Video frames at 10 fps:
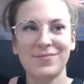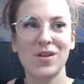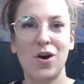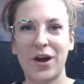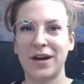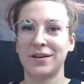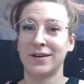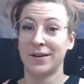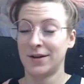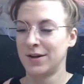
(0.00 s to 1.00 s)
Okay,
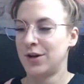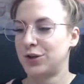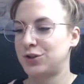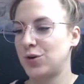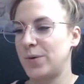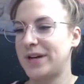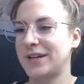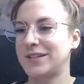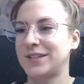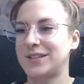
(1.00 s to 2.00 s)
so we
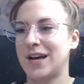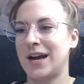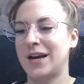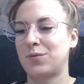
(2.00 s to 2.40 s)
can decide